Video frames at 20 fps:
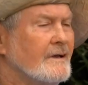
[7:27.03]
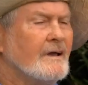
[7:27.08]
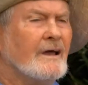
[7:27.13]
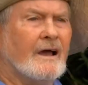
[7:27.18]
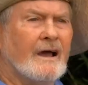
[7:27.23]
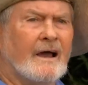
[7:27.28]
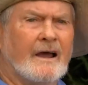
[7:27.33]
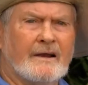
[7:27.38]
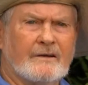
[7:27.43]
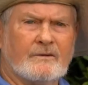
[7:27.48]

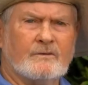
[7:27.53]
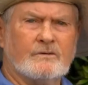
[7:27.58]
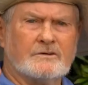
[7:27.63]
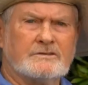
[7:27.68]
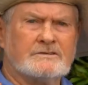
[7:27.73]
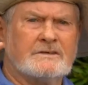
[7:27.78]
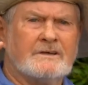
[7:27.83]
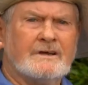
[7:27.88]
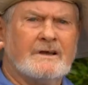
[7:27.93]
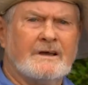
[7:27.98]
And of
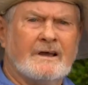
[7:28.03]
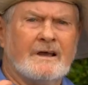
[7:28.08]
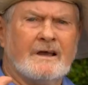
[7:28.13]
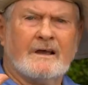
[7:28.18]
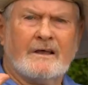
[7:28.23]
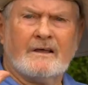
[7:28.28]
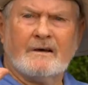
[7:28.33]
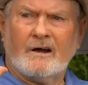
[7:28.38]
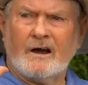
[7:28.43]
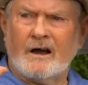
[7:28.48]

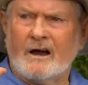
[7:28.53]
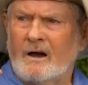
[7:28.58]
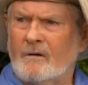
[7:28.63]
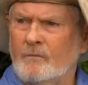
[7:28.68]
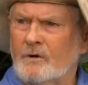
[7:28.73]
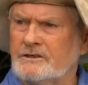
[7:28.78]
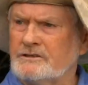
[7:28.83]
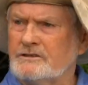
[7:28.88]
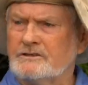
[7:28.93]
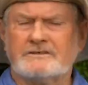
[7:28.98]
course, uh,
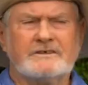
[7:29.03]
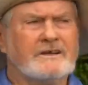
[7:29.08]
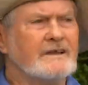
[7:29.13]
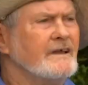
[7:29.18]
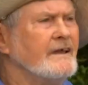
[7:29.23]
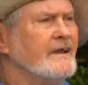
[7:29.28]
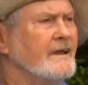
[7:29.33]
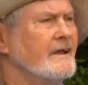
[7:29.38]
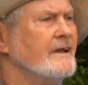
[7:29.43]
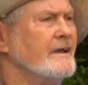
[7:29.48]
what you see
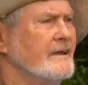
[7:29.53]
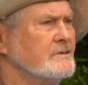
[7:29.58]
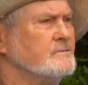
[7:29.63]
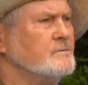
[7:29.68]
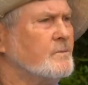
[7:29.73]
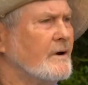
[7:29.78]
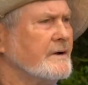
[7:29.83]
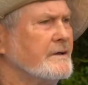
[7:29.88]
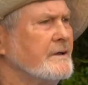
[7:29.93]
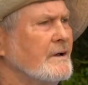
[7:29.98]
here is
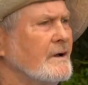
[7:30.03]
what